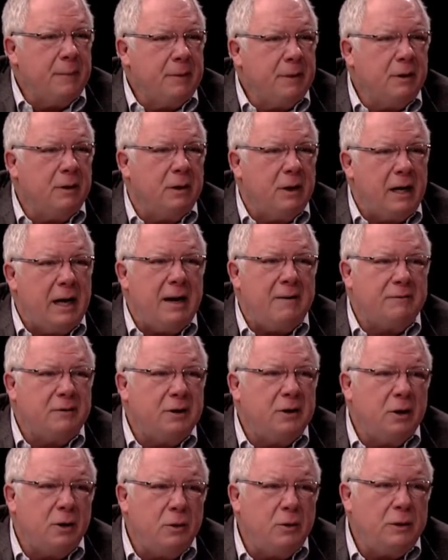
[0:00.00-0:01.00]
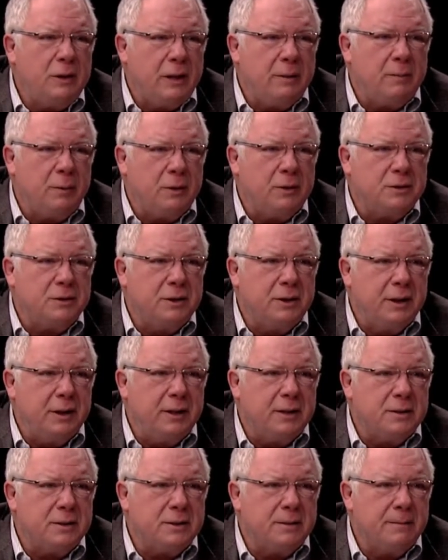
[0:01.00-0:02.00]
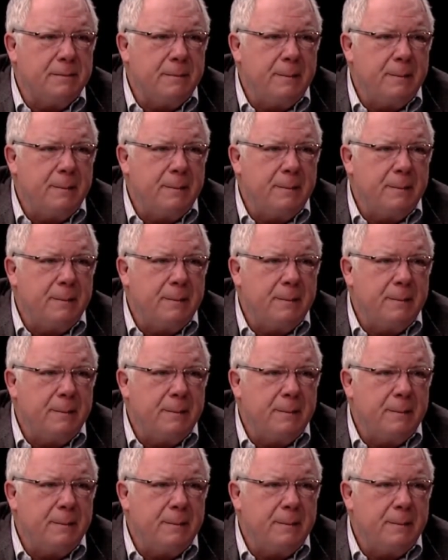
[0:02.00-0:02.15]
They're going to have to know who that person is.